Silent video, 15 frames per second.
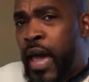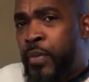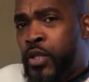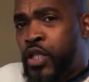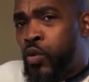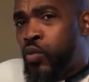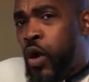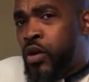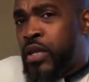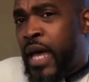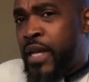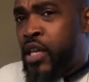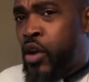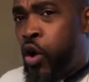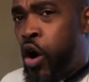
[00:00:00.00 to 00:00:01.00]
able to work
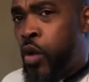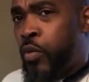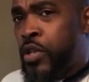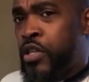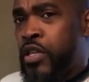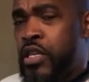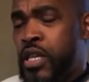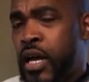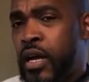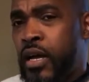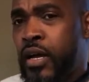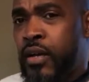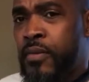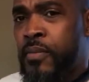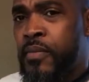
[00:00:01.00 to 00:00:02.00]
like you are when you're
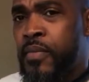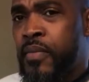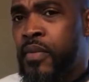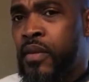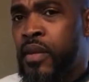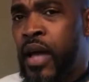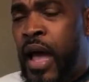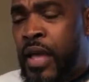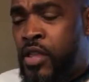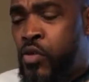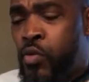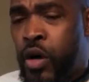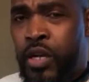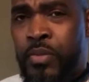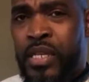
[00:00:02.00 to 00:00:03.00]
young, how you
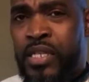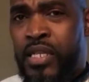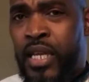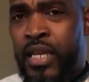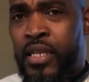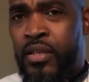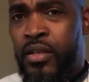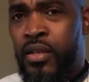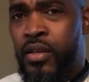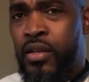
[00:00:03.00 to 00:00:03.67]
want to be sitting?